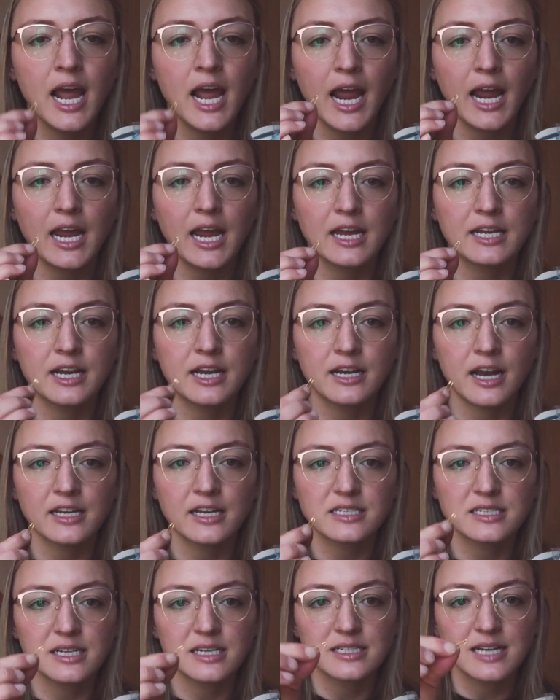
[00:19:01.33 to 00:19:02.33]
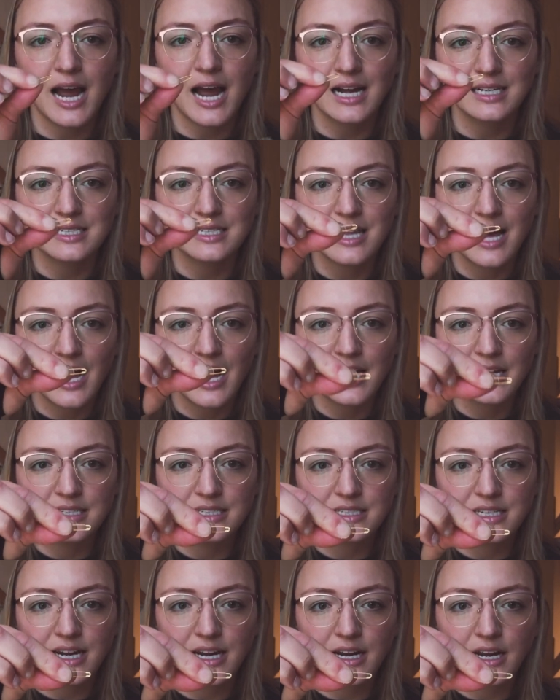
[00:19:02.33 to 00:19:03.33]
And a nice thing to add to that
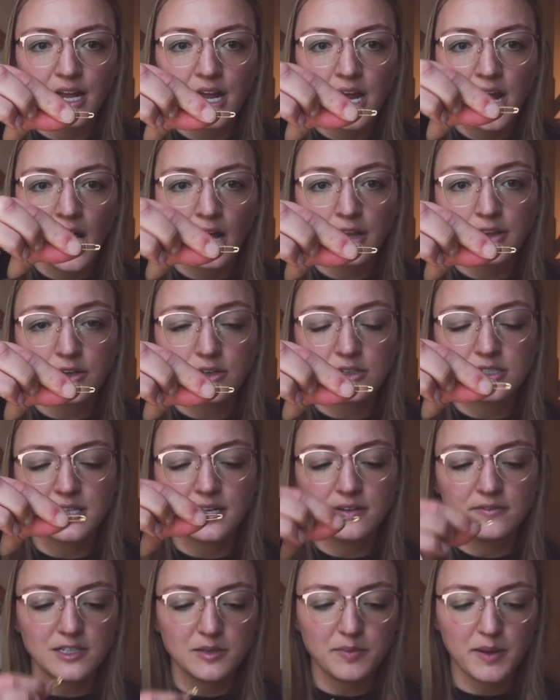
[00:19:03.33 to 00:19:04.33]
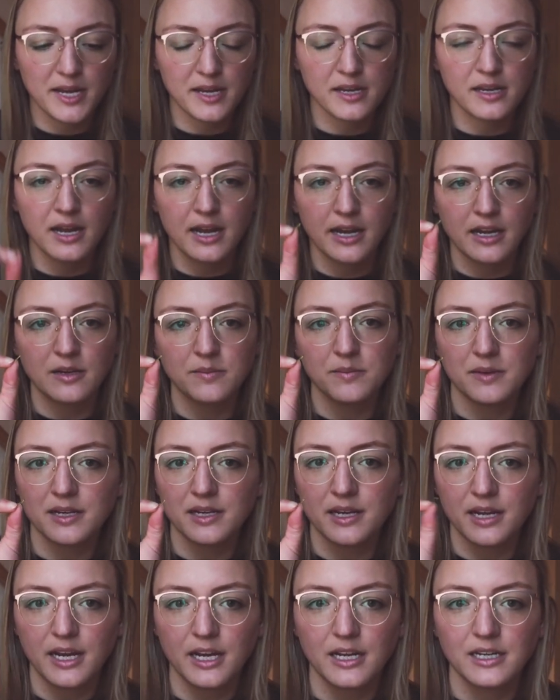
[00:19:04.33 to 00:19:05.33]
is like a little safety pin. It can
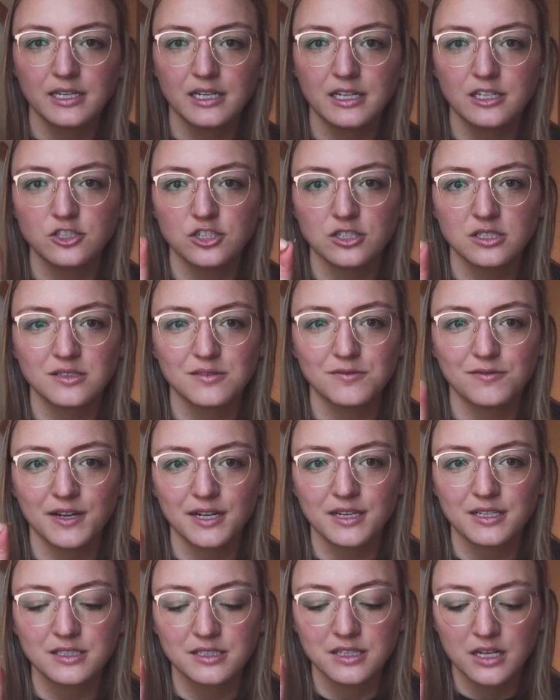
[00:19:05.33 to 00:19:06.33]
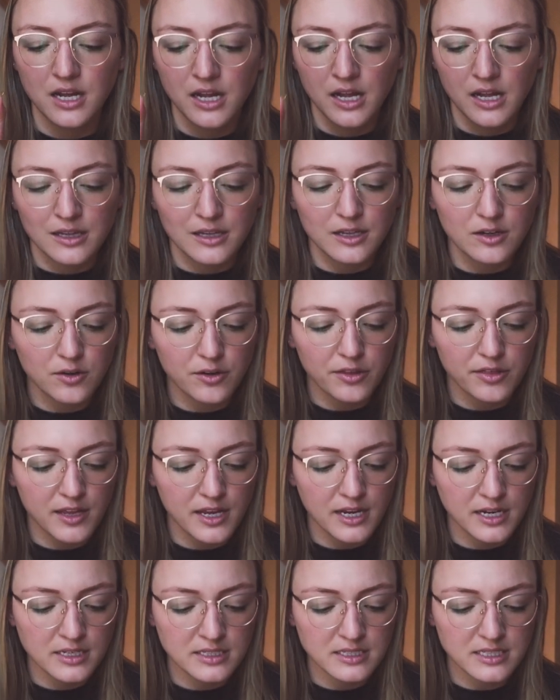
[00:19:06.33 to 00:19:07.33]
be handy just to fix little
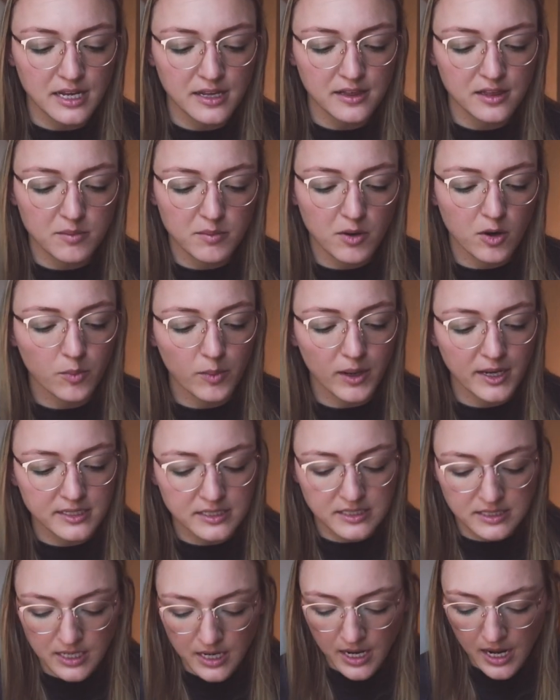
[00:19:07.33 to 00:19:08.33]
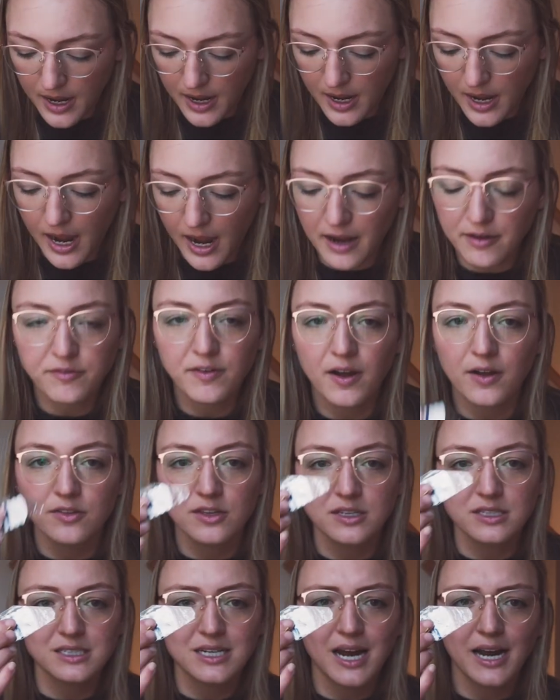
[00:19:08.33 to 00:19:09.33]
things in the moment. I found
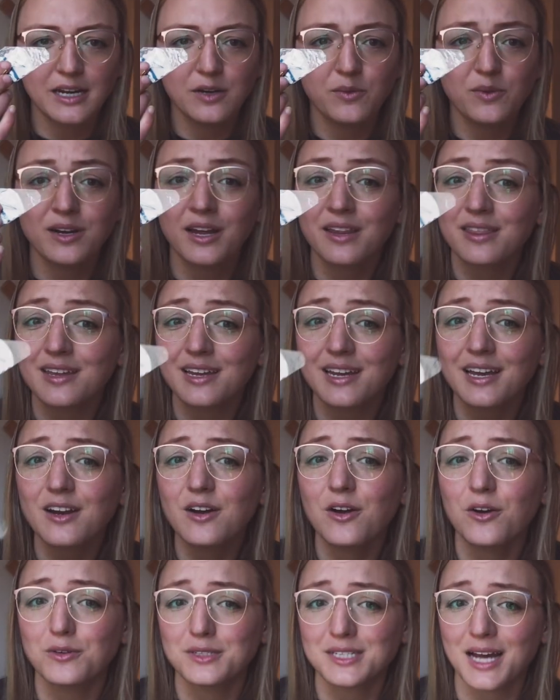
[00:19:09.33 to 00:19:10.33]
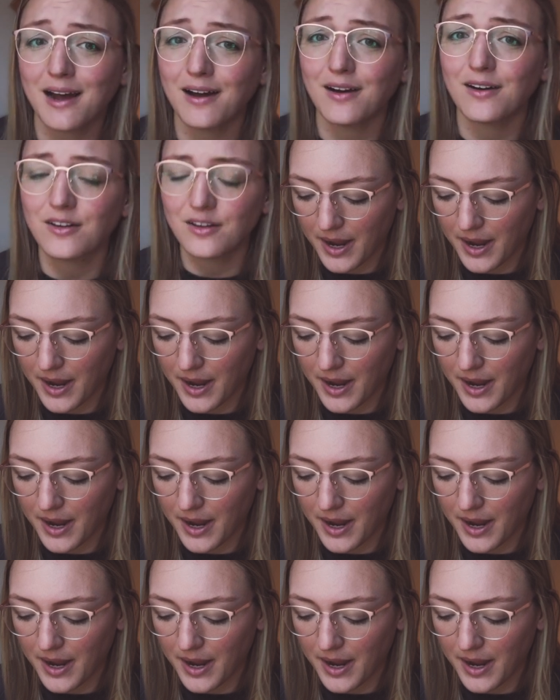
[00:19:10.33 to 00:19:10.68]
this tiny one, I think at a hotel.